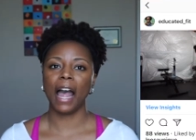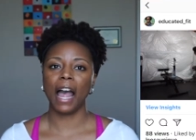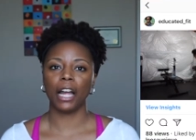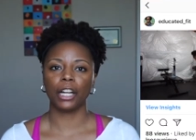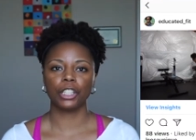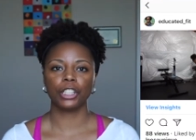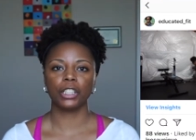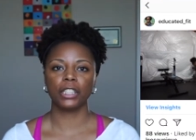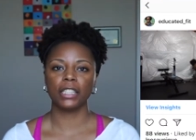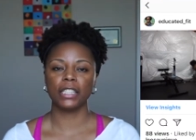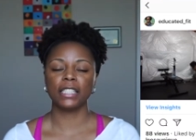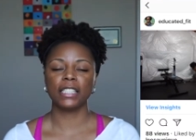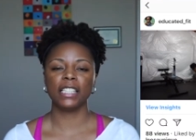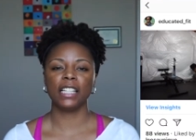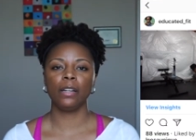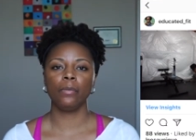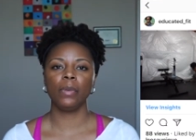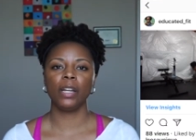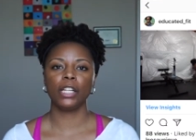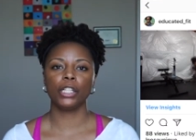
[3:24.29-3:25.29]
actually
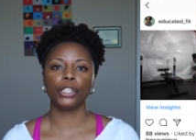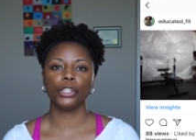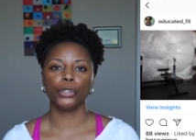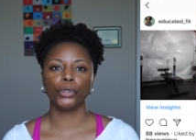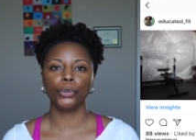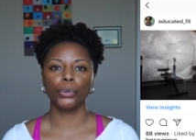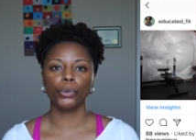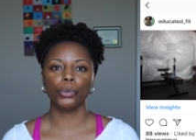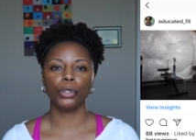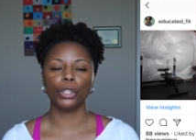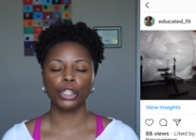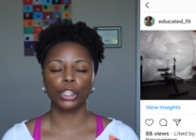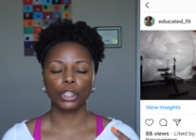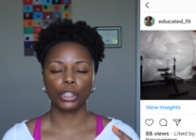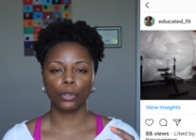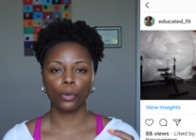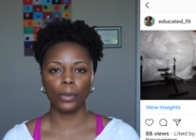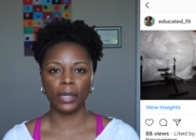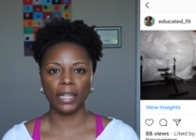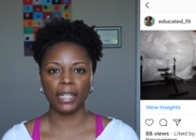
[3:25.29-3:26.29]
see me do the
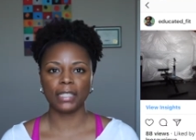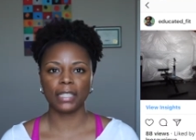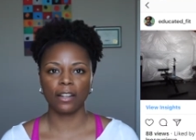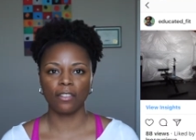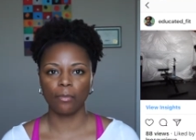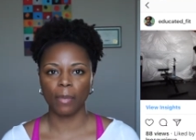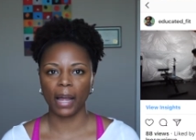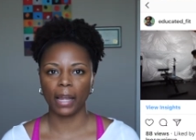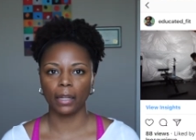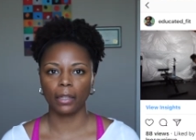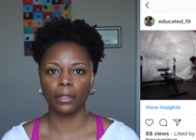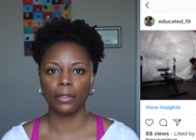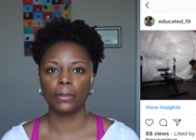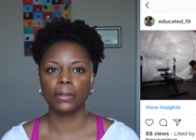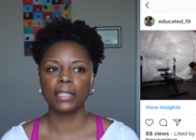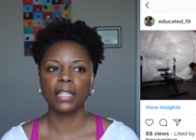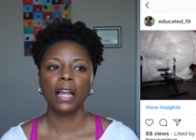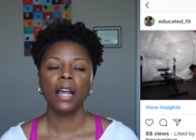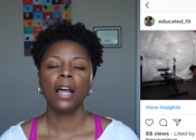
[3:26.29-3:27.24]
squeeze of my glutes.